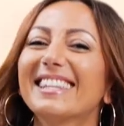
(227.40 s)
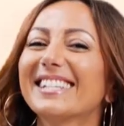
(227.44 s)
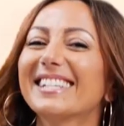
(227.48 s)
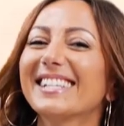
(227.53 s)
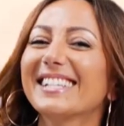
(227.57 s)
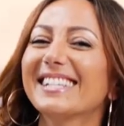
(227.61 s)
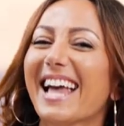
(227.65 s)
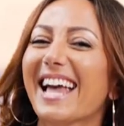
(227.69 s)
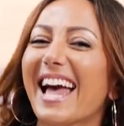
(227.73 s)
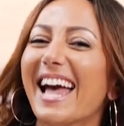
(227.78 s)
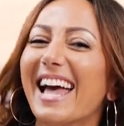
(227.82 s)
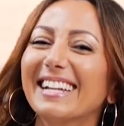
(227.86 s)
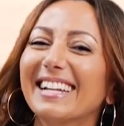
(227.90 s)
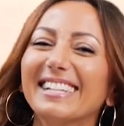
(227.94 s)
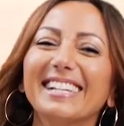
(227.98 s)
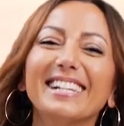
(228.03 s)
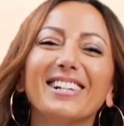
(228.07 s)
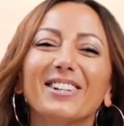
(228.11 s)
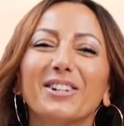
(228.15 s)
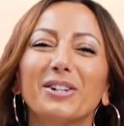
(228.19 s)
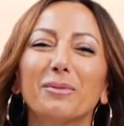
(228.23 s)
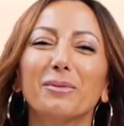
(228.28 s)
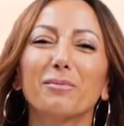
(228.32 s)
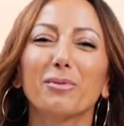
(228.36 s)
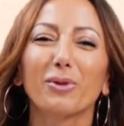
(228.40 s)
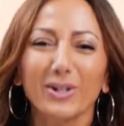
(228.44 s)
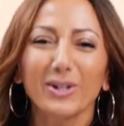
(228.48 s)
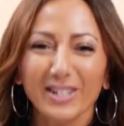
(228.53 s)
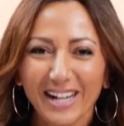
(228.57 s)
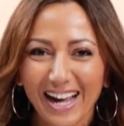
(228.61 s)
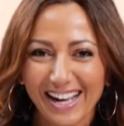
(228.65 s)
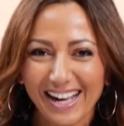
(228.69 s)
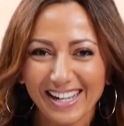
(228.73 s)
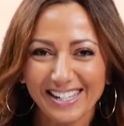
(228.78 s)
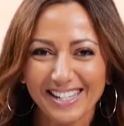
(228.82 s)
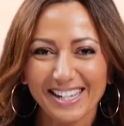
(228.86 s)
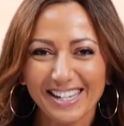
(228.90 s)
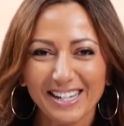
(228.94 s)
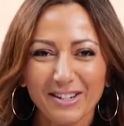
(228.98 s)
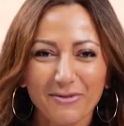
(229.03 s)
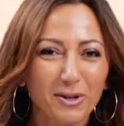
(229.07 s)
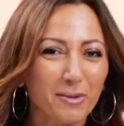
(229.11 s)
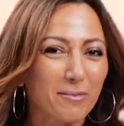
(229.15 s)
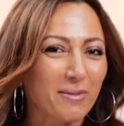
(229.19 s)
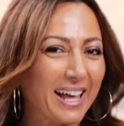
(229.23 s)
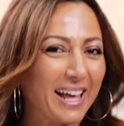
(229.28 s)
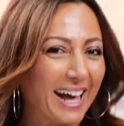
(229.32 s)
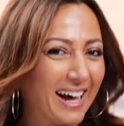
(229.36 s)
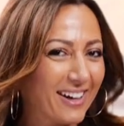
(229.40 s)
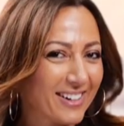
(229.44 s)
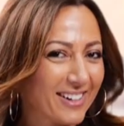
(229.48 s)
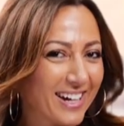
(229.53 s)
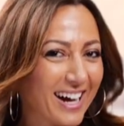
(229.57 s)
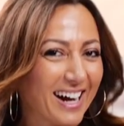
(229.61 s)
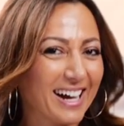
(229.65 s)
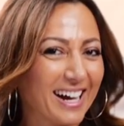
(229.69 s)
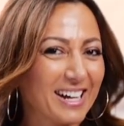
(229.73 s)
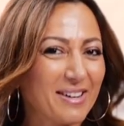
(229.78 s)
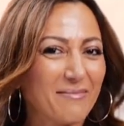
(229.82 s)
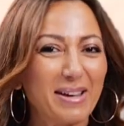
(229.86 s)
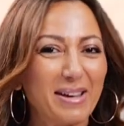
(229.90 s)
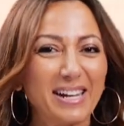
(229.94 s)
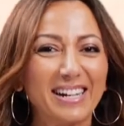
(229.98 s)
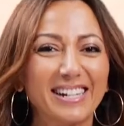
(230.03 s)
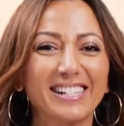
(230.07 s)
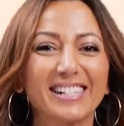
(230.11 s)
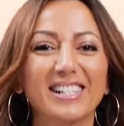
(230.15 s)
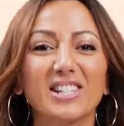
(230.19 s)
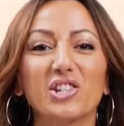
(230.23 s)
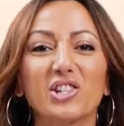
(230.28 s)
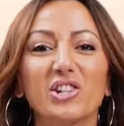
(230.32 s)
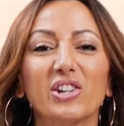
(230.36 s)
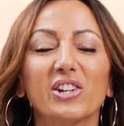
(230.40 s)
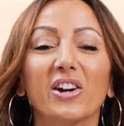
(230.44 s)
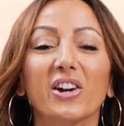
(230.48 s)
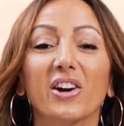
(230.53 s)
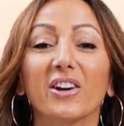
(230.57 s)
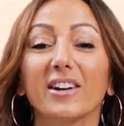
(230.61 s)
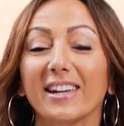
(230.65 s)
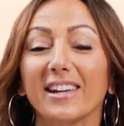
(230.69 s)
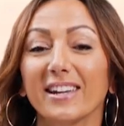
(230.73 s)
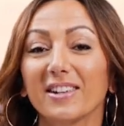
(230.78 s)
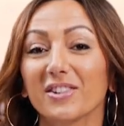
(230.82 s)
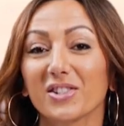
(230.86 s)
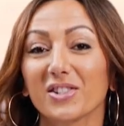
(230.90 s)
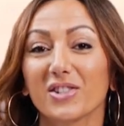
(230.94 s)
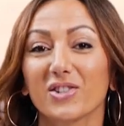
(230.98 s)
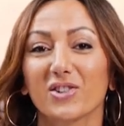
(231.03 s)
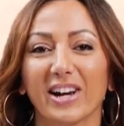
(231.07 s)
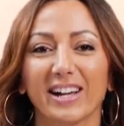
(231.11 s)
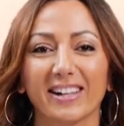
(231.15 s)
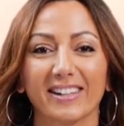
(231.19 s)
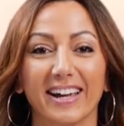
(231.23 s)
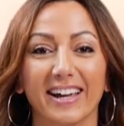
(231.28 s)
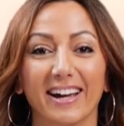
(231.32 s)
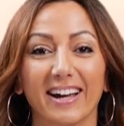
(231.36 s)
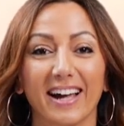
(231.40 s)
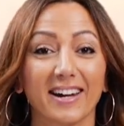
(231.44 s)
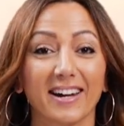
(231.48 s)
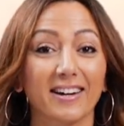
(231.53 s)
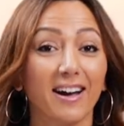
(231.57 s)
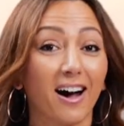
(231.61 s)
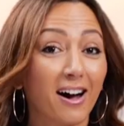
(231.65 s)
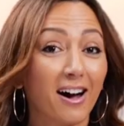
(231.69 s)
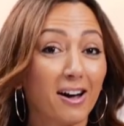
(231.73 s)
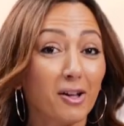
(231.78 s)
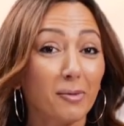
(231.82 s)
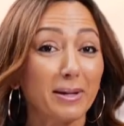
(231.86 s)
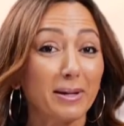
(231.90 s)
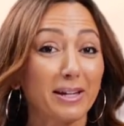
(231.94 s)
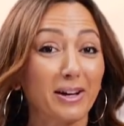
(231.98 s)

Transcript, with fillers: This is Andy Liu broadcasting from Kalkine Media Studio in Australia, and I'll